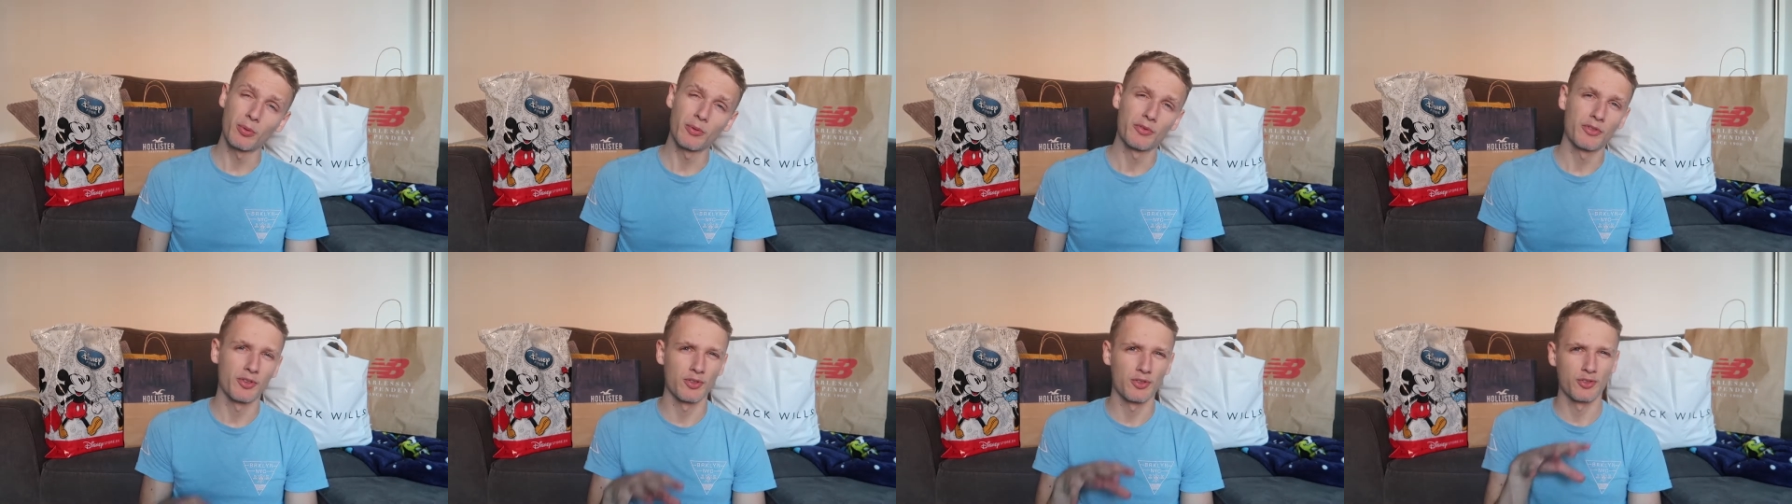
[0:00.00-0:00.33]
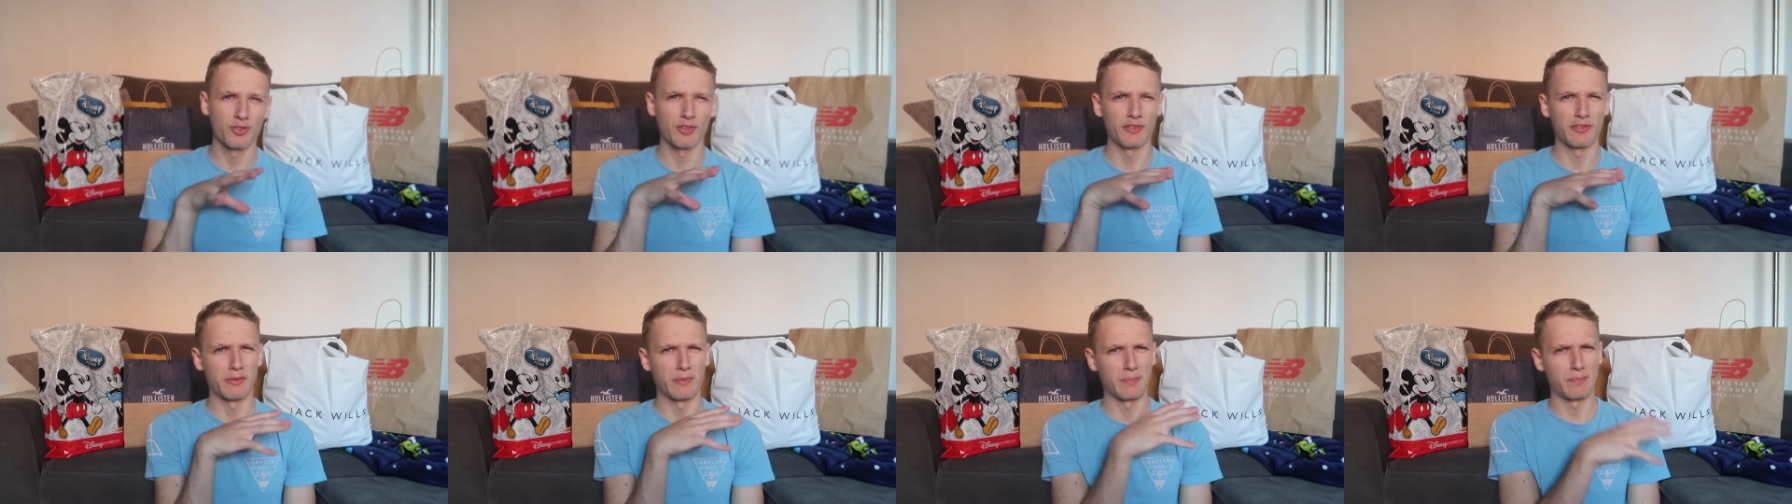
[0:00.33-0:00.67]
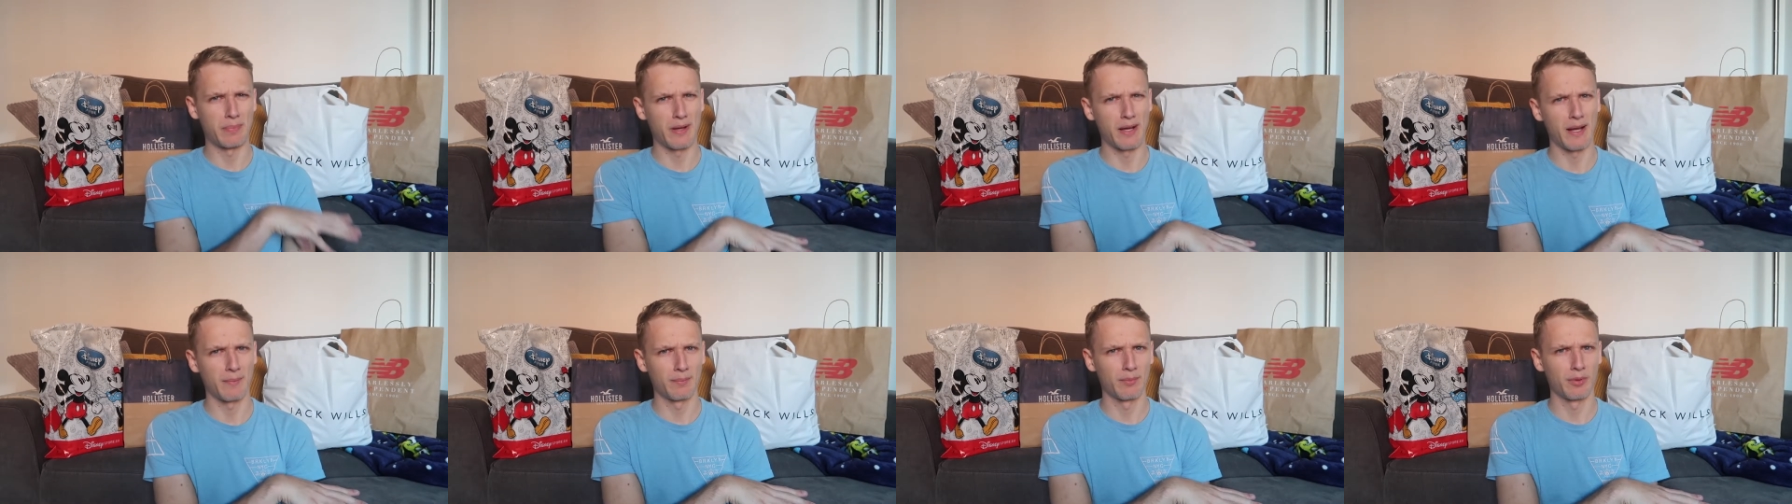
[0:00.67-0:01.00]
We've done stuff on
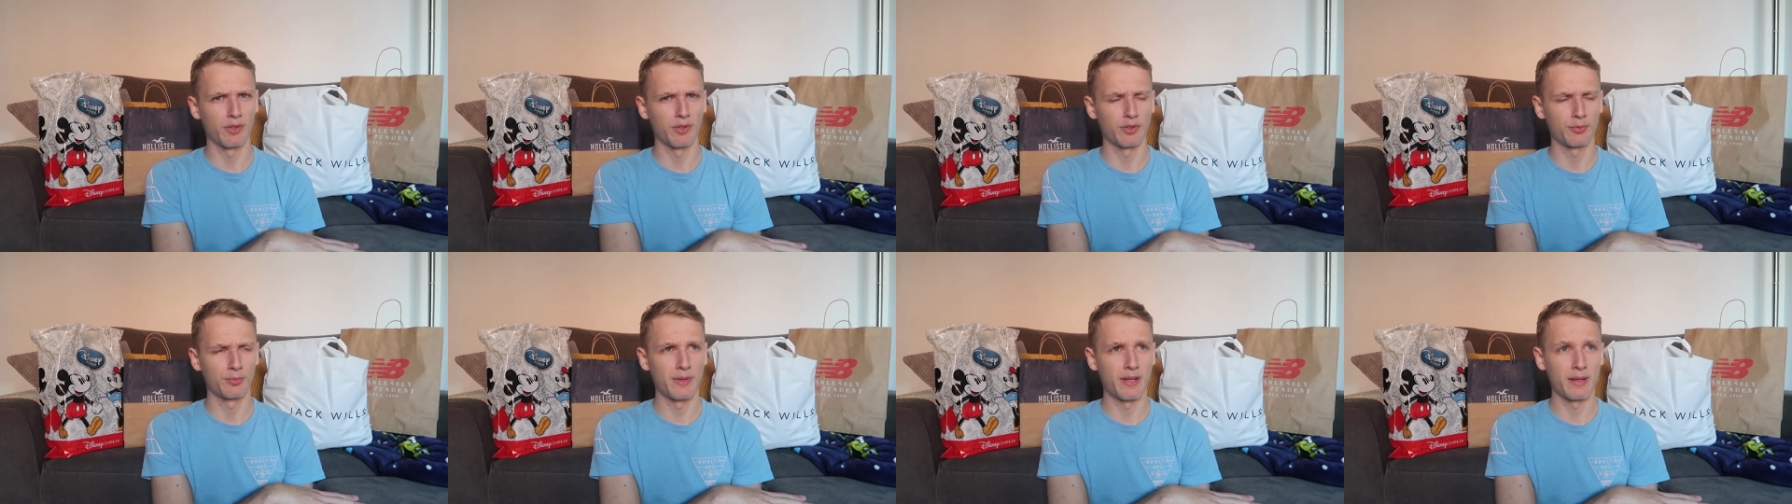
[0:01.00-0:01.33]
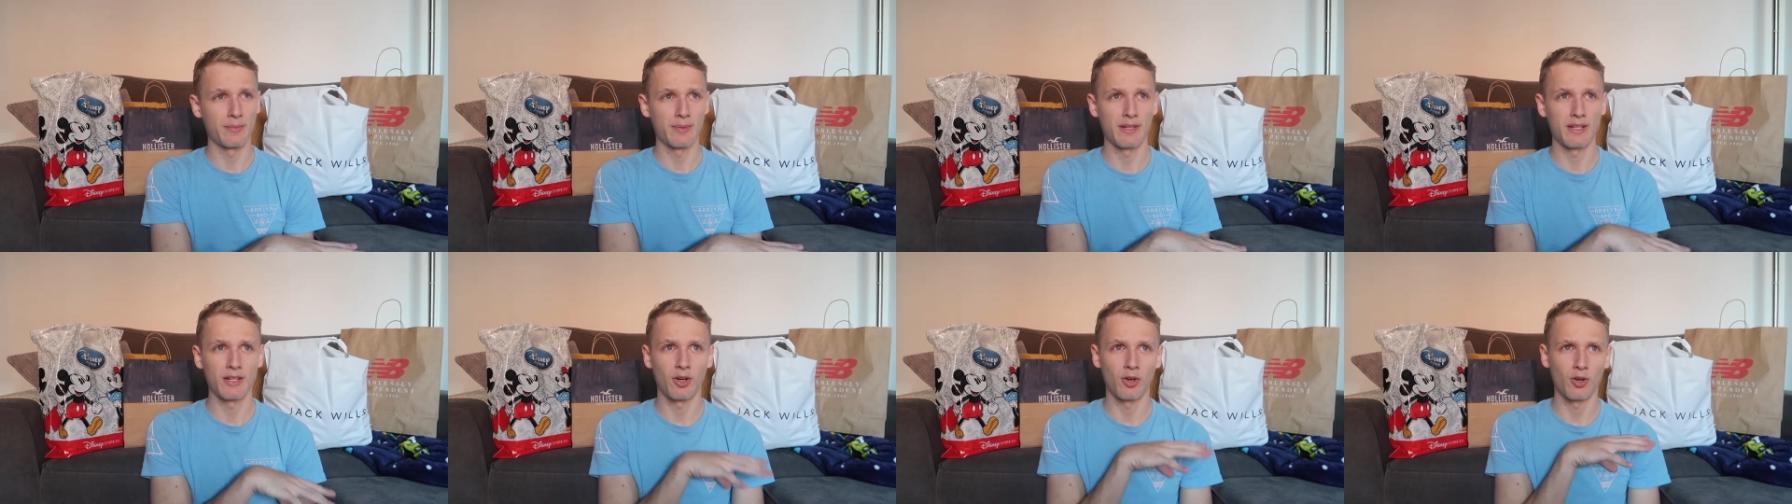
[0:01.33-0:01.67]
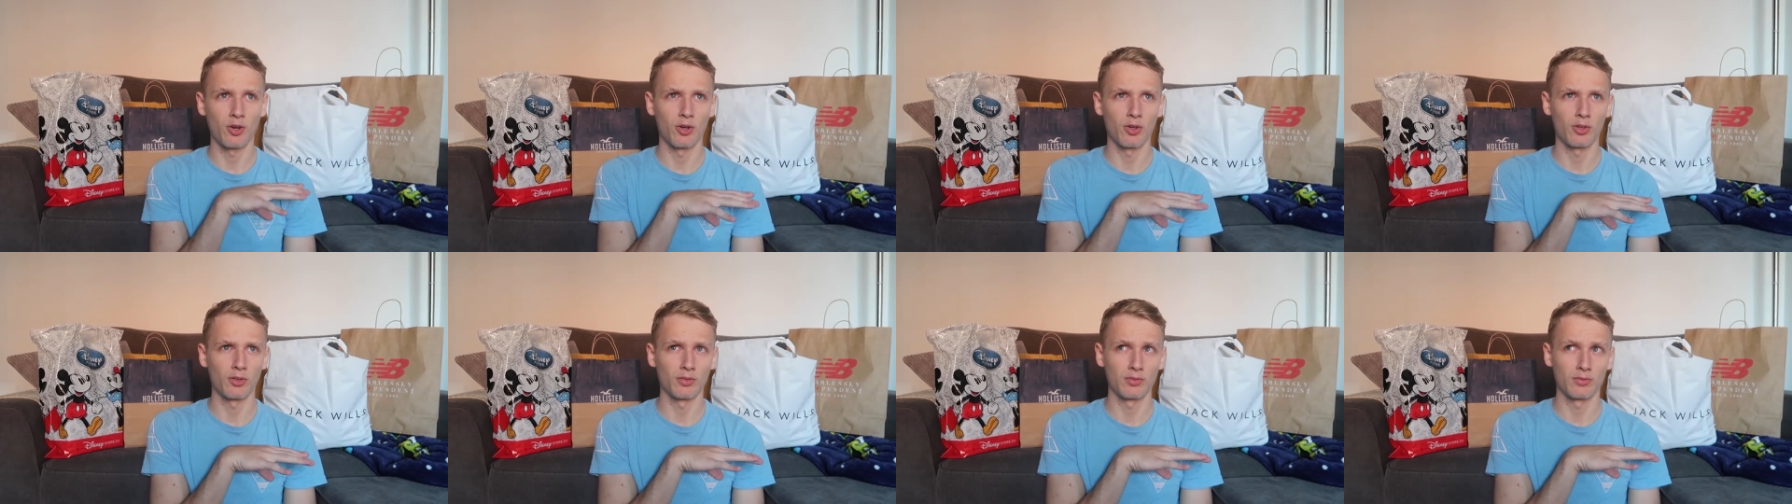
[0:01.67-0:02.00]
Pablo's, maybe
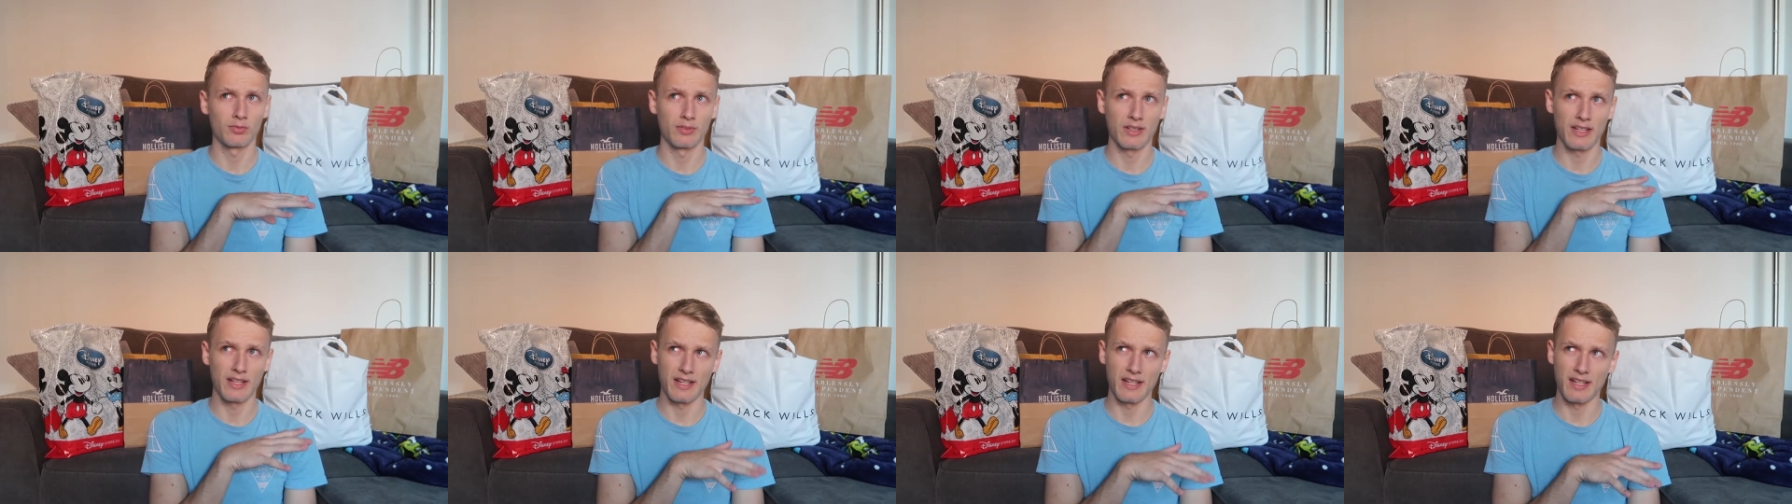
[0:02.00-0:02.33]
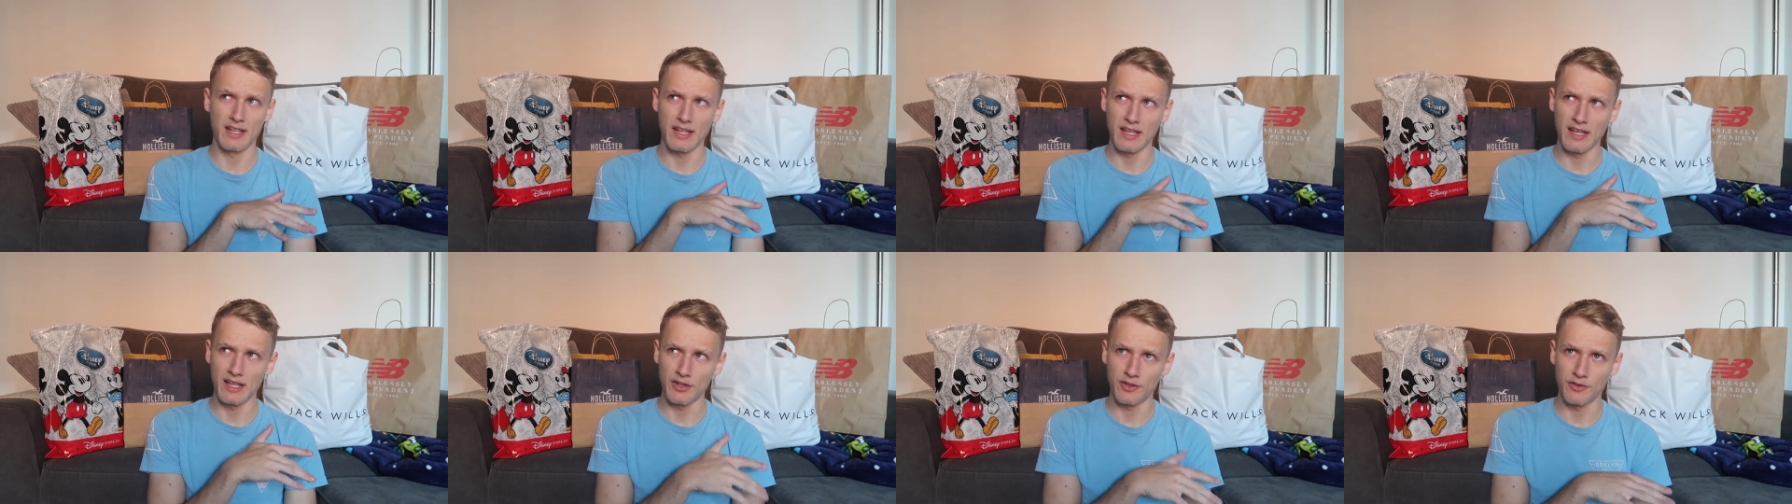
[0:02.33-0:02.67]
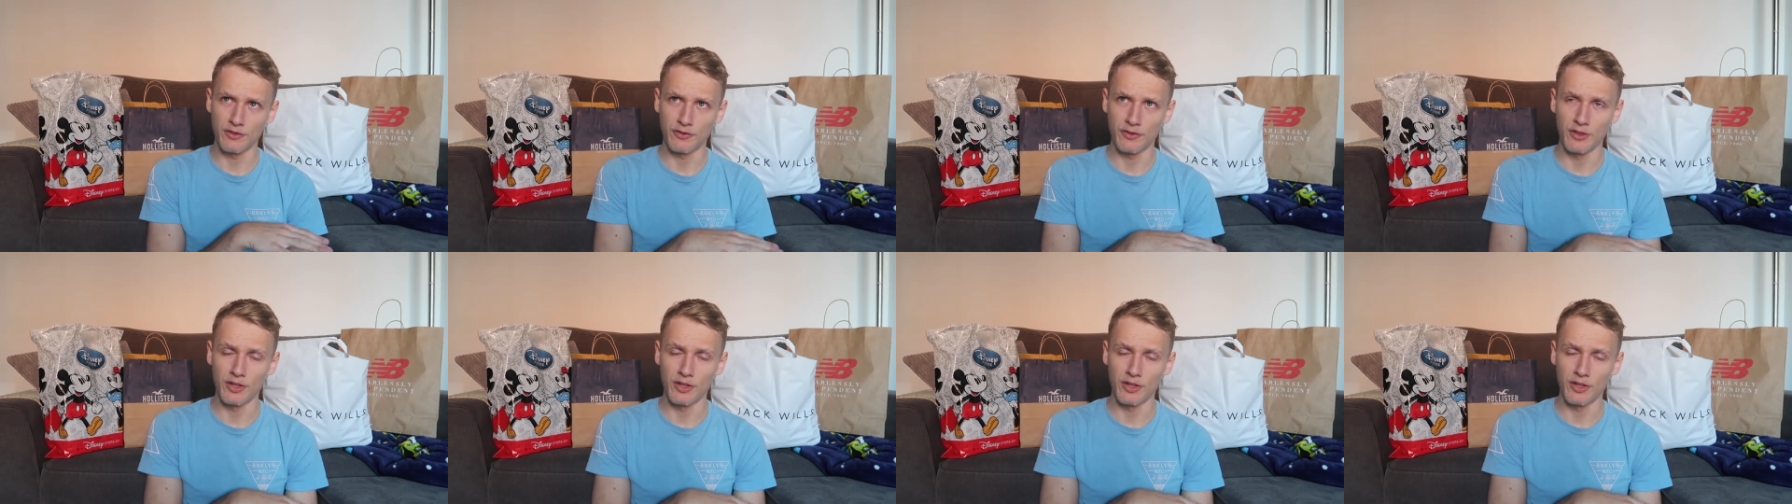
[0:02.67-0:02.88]
haul-ish